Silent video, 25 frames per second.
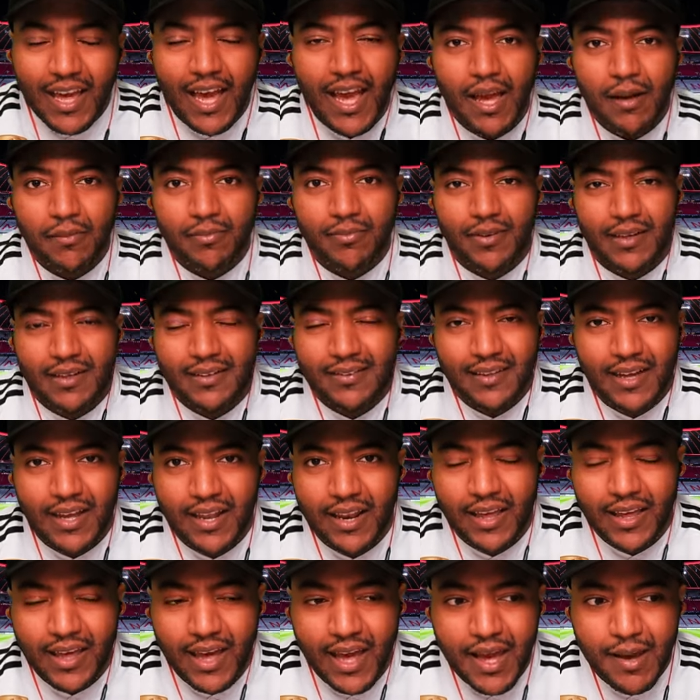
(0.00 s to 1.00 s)
game.
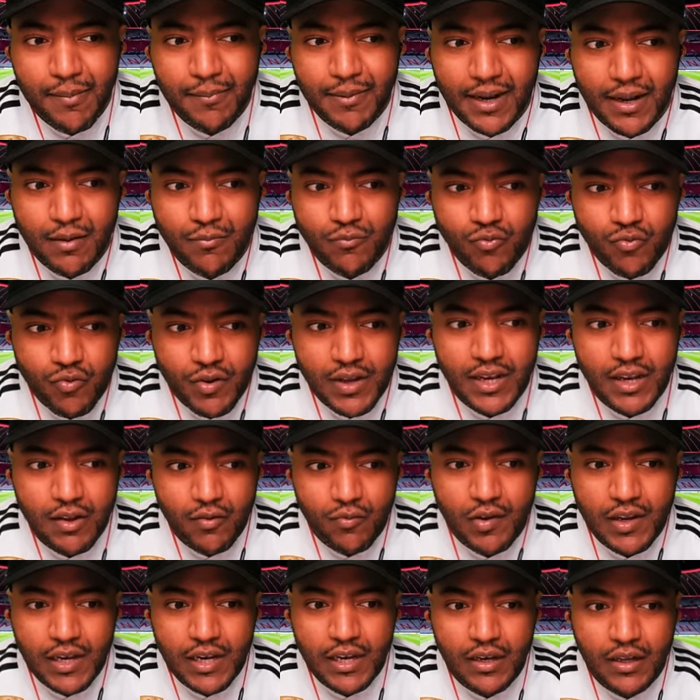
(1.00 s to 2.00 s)
Exciting game. And I'm
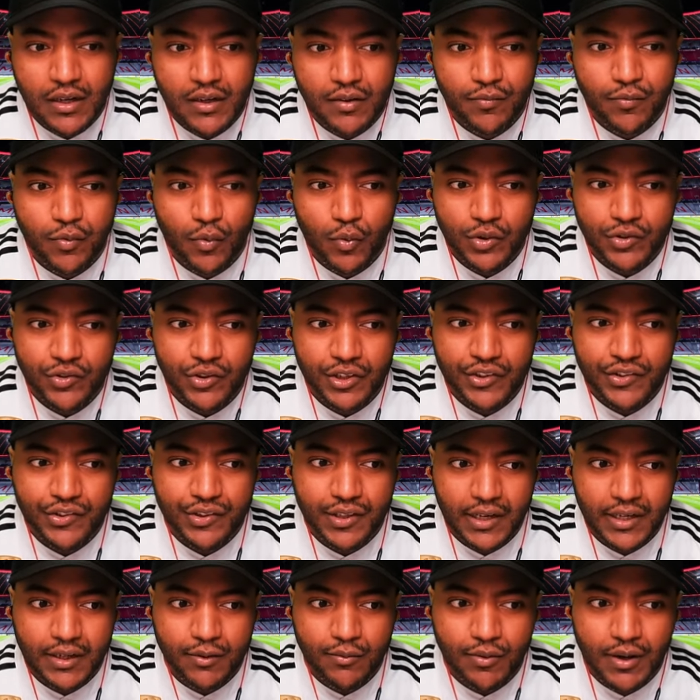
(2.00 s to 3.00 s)
really, really looking forward to the
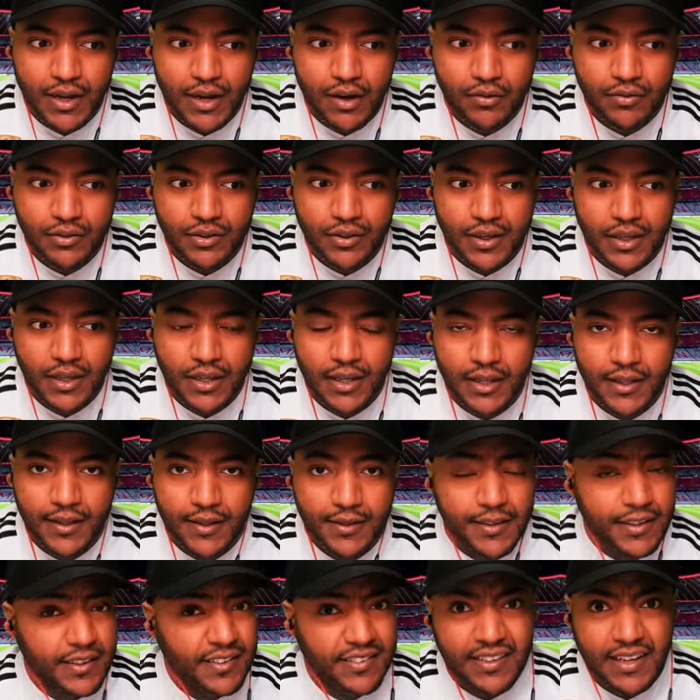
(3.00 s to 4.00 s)
second round,
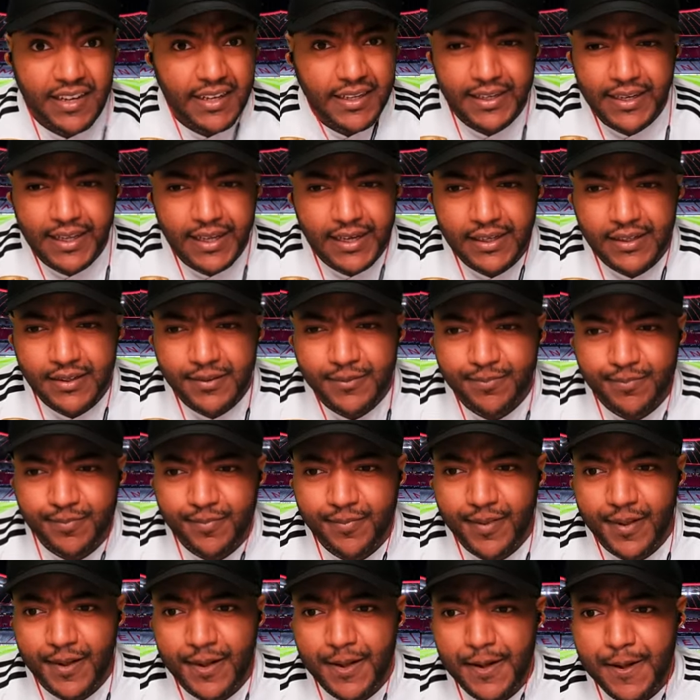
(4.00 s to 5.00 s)
the second leg.
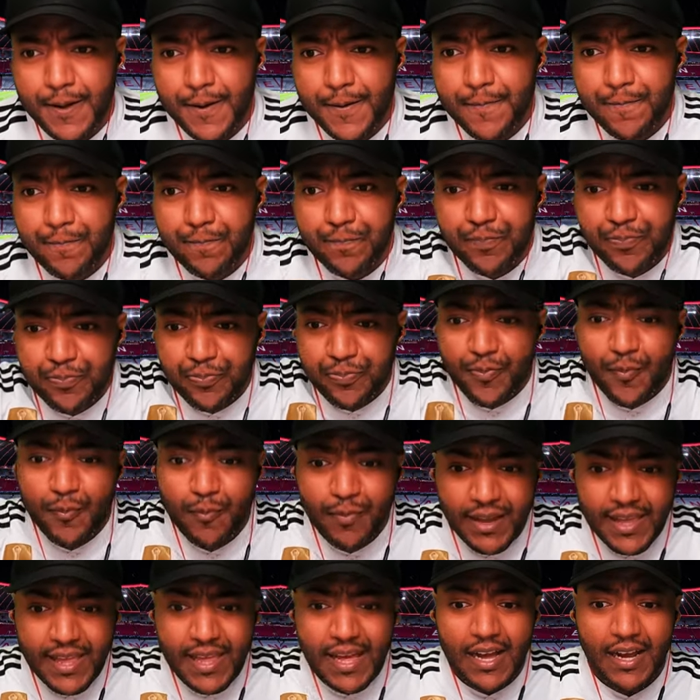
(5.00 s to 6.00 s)

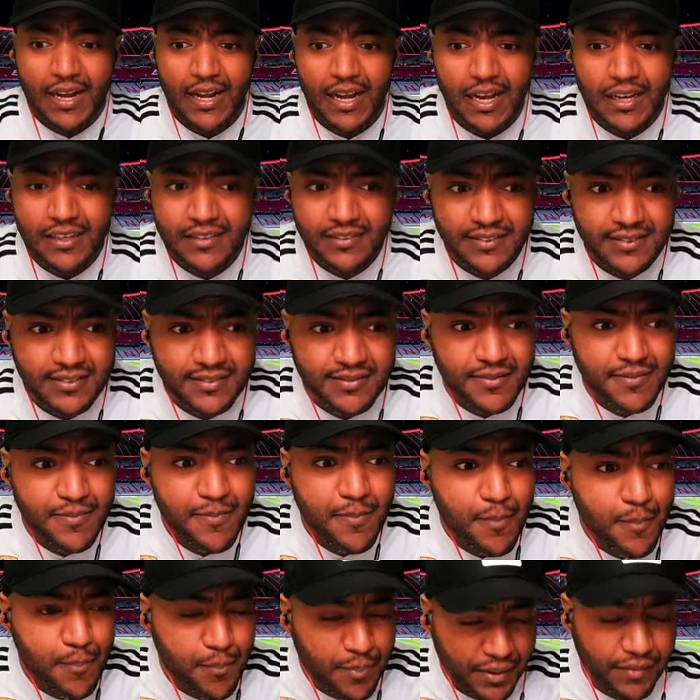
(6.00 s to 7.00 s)
But yeah, guys,
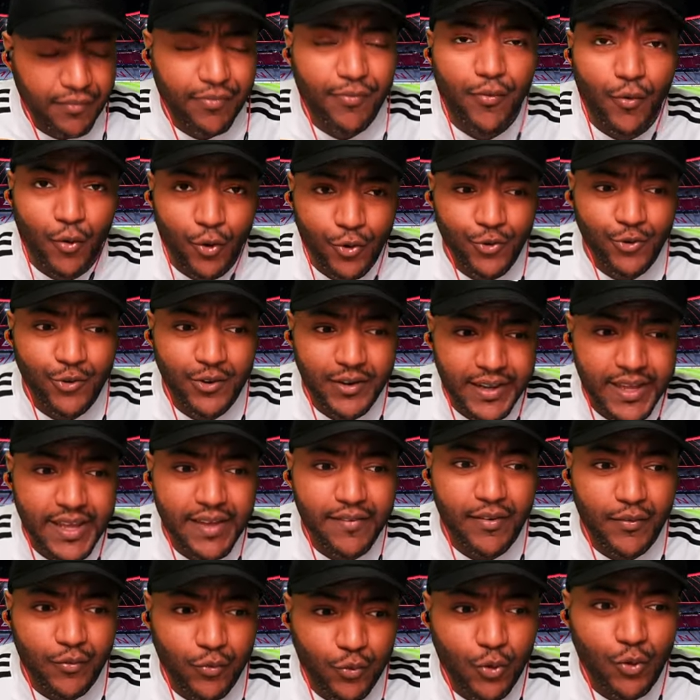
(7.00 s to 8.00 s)
before you
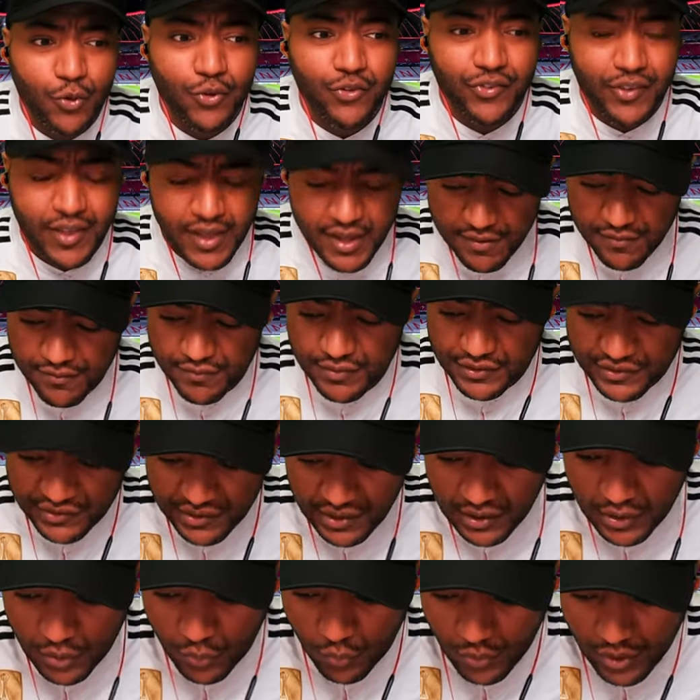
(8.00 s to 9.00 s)
leave, of course, every
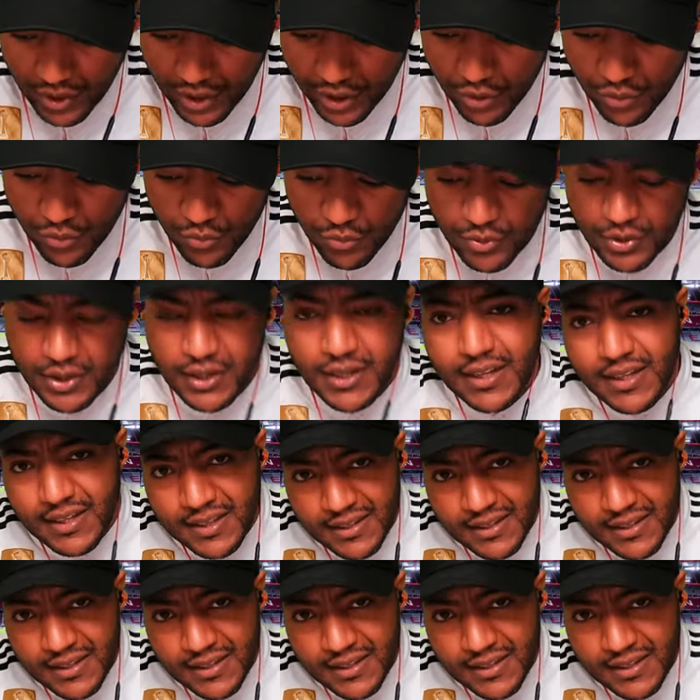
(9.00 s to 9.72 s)
single one of you,